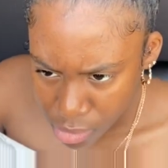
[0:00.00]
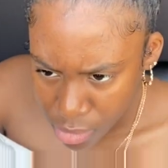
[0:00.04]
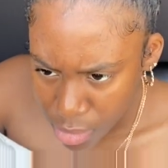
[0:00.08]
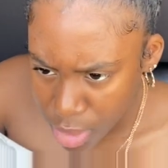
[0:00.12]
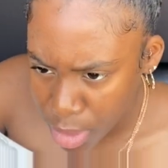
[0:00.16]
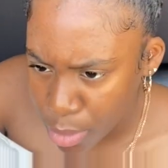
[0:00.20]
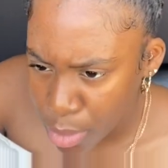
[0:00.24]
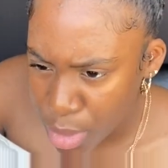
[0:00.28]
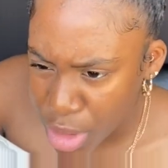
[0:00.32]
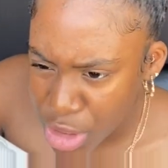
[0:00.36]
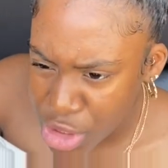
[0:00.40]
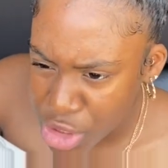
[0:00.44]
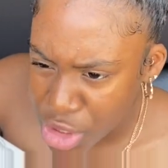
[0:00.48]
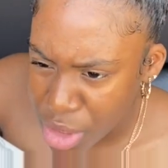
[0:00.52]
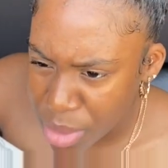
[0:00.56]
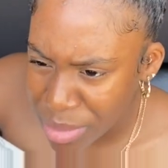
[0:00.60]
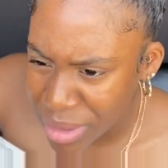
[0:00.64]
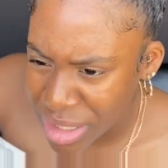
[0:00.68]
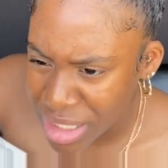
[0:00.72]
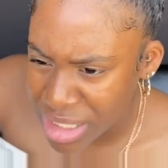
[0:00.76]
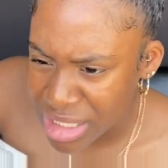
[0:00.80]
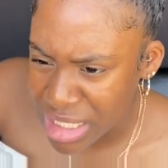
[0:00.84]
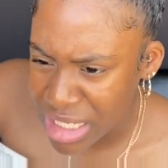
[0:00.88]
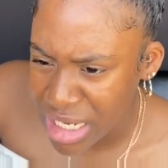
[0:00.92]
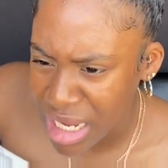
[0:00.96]
What's your
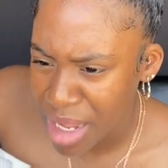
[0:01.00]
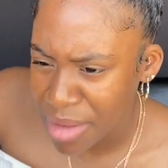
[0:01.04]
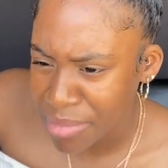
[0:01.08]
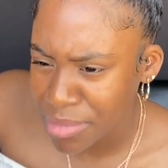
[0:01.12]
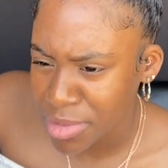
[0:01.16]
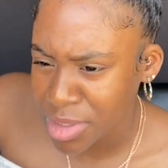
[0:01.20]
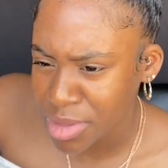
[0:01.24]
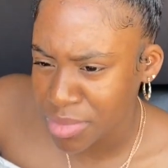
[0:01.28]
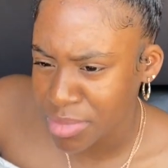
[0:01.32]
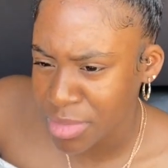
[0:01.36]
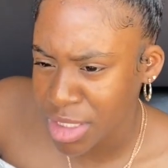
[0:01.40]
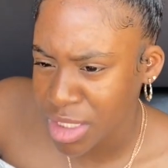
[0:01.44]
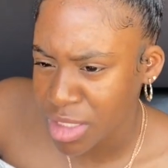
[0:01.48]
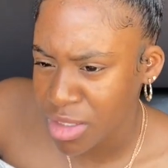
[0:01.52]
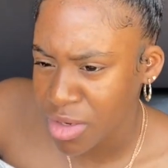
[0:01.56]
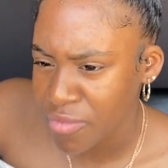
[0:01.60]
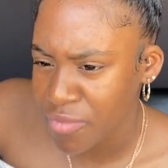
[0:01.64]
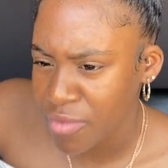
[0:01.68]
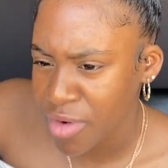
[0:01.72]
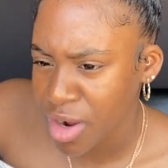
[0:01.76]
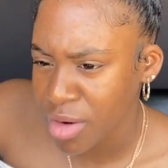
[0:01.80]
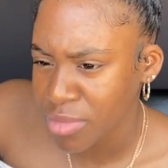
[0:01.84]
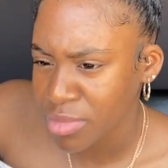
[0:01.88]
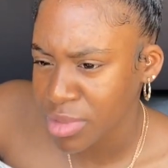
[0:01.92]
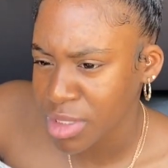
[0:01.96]
biggest accomplishment so
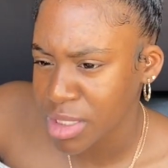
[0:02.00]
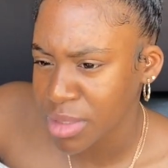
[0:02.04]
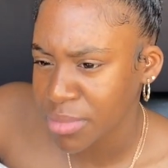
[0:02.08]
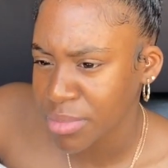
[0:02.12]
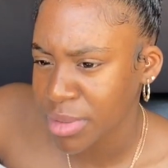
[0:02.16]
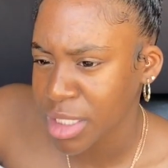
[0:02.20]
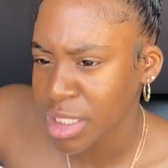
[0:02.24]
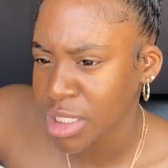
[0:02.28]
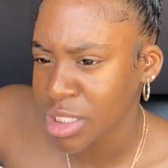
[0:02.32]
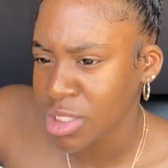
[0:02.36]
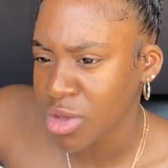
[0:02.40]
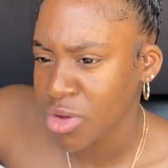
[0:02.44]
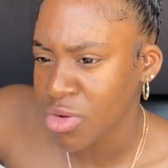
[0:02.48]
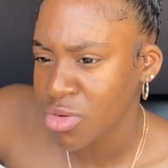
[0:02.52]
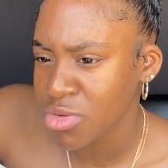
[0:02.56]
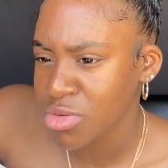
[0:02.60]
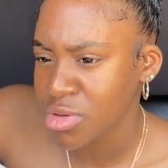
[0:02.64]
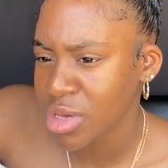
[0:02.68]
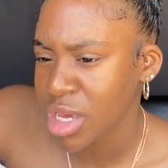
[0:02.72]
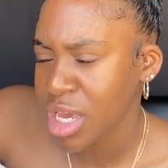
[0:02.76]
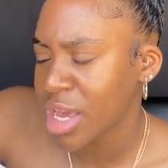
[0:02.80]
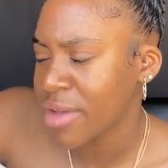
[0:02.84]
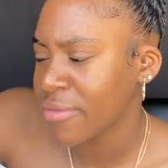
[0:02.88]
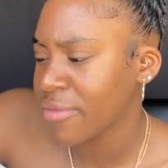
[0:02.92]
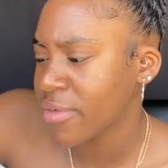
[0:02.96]
far? What's the biggest goal you
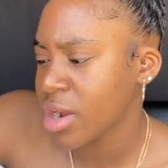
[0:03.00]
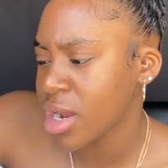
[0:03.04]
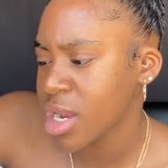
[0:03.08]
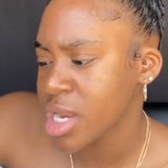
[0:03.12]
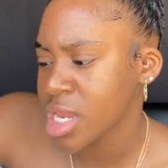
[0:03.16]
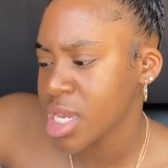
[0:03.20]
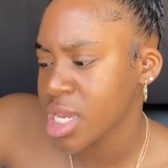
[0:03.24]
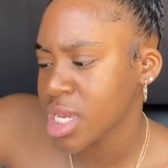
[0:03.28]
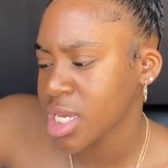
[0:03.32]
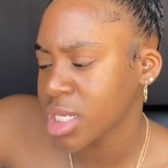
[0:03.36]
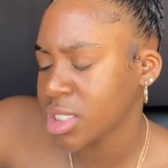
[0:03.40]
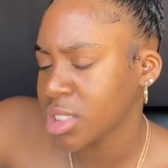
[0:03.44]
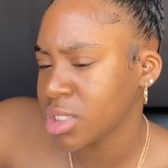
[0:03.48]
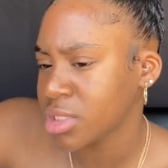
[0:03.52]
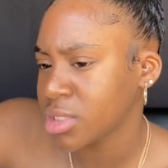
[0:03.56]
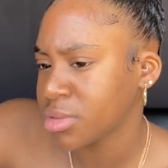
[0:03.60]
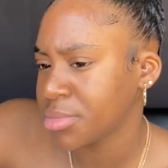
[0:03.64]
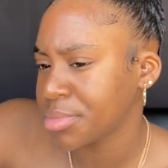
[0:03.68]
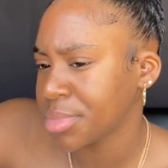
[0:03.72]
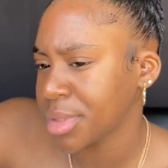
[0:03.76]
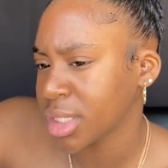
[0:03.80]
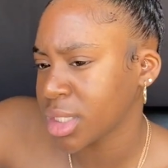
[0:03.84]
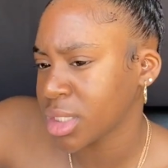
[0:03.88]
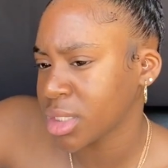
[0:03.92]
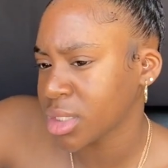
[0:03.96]
have? I already answered
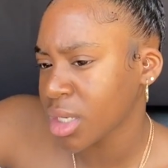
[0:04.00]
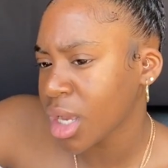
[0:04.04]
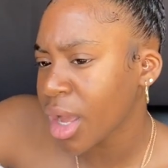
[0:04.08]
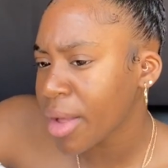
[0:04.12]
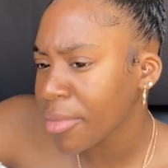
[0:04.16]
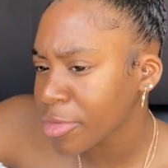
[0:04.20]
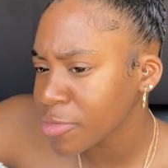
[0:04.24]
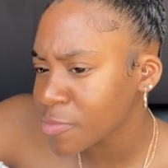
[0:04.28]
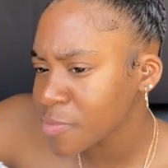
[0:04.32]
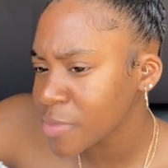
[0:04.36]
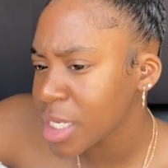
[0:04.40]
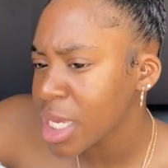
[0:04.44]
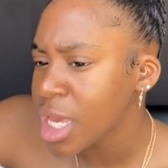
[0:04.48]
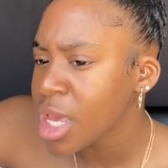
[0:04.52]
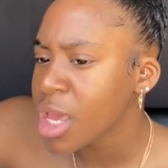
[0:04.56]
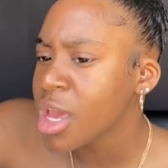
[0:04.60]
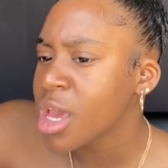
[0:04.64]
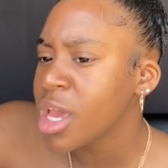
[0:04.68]
biggest accomplishment.